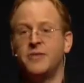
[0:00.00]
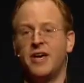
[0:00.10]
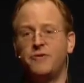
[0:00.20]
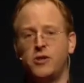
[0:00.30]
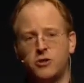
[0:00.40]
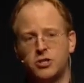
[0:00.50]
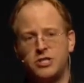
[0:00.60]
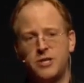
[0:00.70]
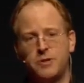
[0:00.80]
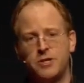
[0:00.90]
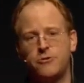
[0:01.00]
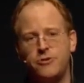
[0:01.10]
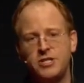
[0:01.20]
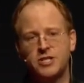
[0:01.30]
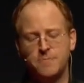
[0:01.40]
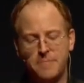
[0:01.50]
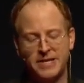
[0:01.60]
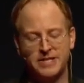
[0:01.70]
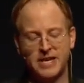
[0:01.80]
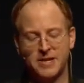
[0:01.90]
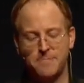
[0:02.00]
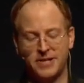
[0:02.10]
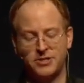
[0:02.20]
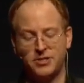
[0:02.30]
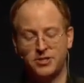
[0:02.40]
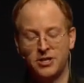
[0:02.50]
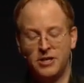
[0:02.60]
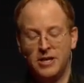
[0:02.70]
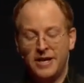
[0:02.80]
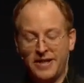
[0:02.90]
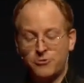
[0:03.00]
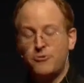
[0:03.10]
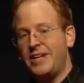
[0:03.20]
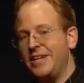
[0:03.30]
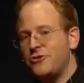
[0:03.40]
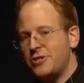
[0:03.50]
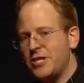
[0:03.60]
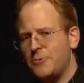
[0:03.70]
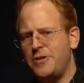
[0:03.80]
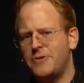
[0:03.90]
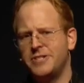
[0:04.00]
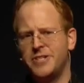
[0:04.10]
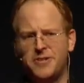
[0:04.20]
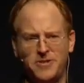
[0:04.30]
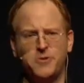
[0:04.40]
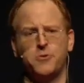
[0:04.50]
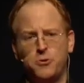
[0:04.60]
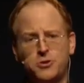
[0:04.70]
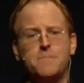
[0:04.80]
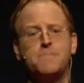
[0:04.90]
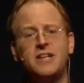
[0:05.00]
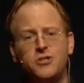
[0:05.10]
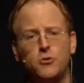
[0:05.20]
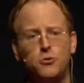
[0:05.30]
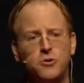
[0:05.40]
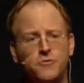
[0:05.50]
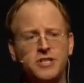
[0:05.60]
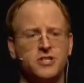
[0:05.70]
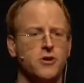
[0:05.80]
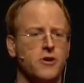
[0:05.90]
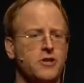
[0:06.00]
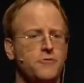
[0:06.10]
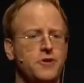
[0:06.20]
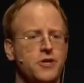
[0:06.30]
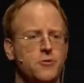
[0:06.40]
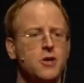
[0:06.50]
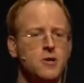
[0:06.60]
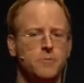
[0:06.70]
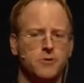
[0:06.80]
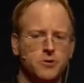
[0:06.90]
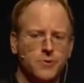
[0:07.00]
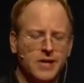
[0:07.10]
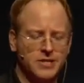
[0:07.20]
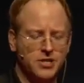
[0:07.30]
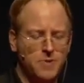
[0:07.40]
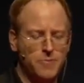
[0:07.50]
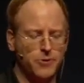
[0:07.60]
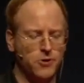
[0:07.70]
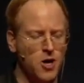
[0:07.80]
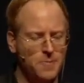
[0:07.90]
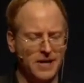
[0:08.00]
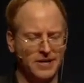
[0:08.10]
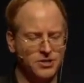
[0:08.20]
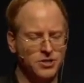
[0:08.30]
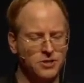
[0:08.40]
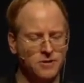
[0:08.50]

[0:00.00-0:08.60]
Their velocity will increase compared to their competitors. And that's really interesting when you consider that you can also measure all of this not only for you, but also against the people you're up against.